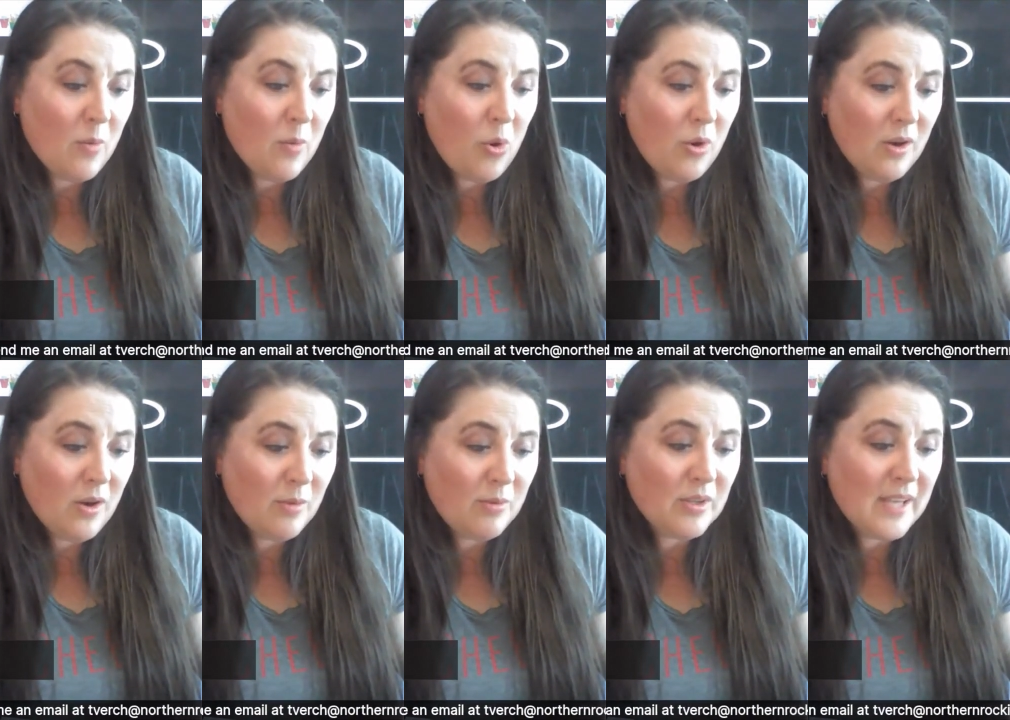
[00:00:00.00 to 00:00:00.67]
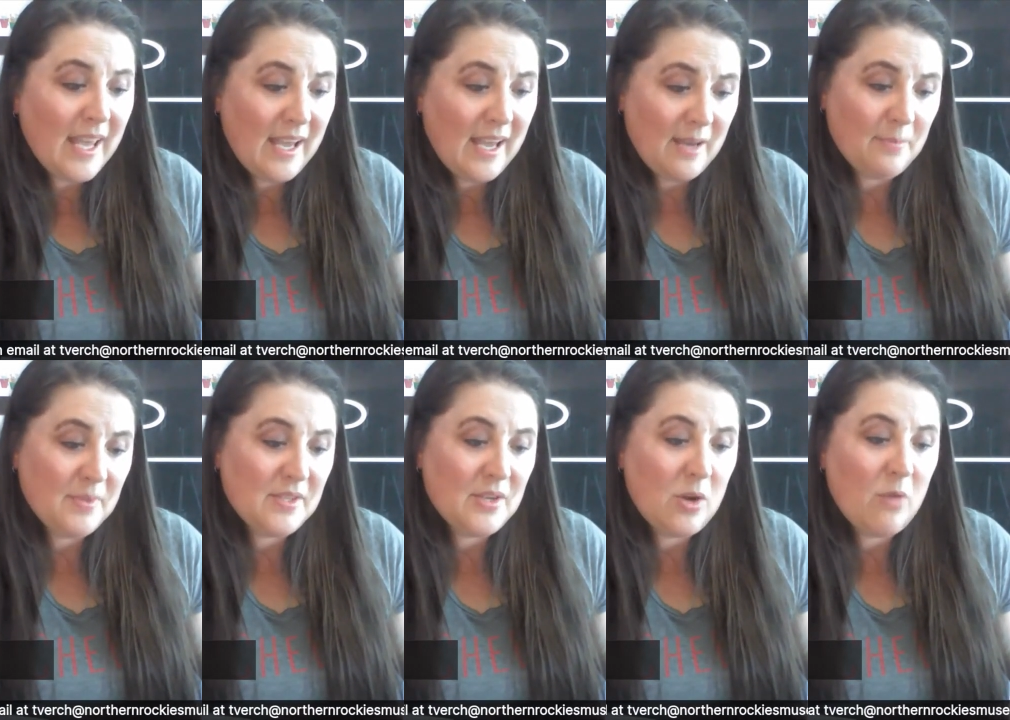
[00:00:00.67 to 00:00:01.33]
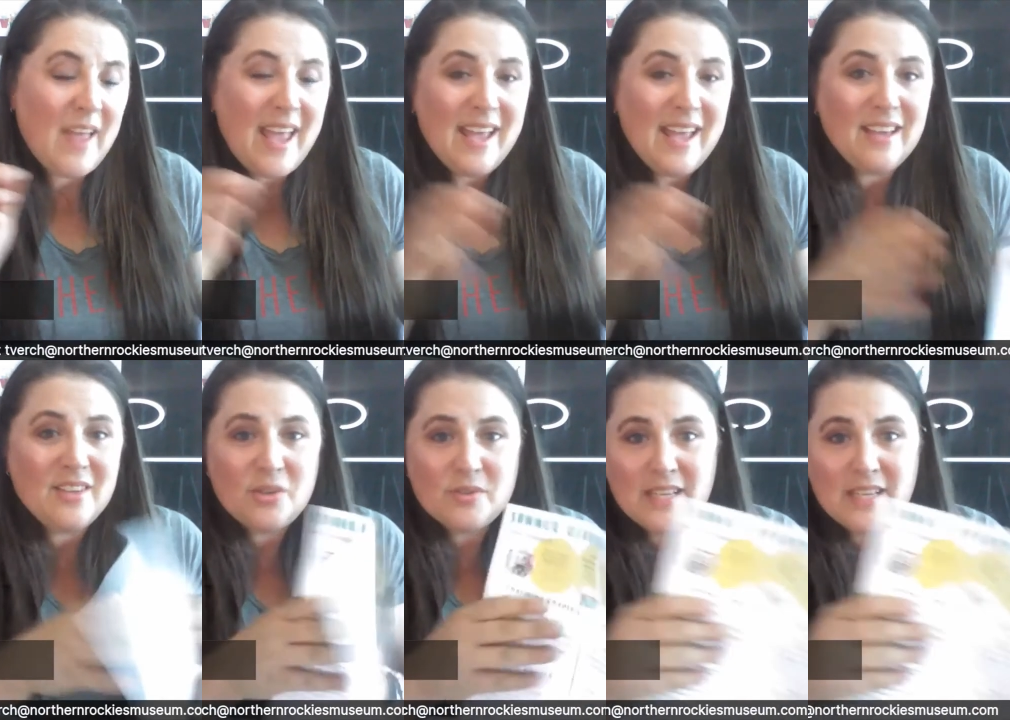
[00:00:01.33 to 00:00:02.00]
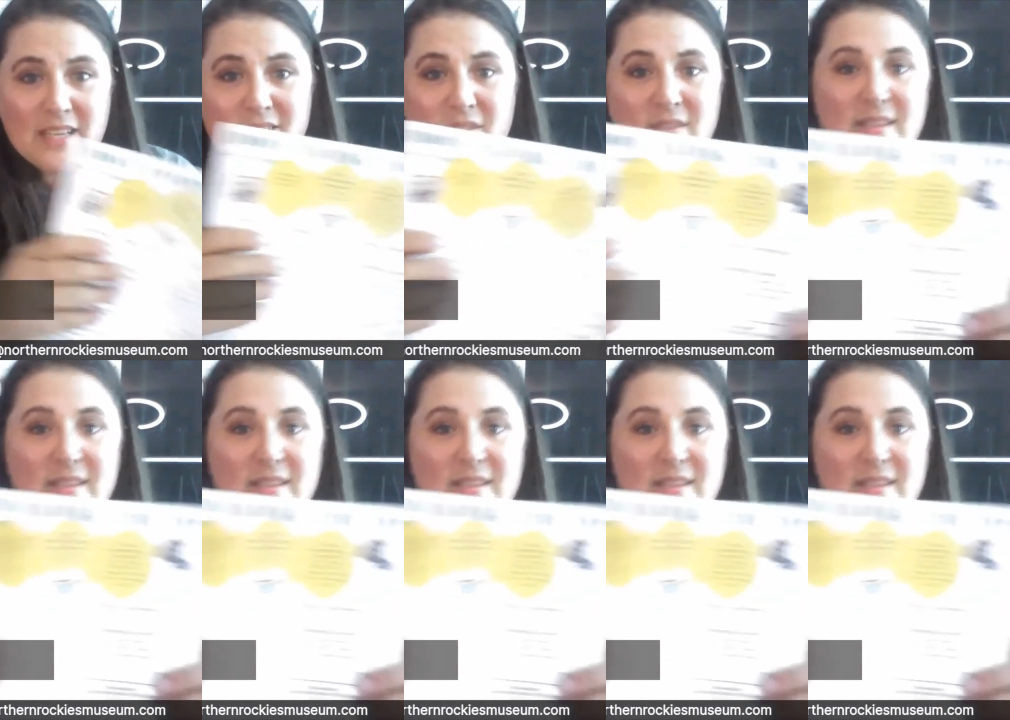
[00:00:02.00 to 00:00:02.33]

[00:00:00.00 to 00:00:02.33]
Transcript: portable camp stove and utensils.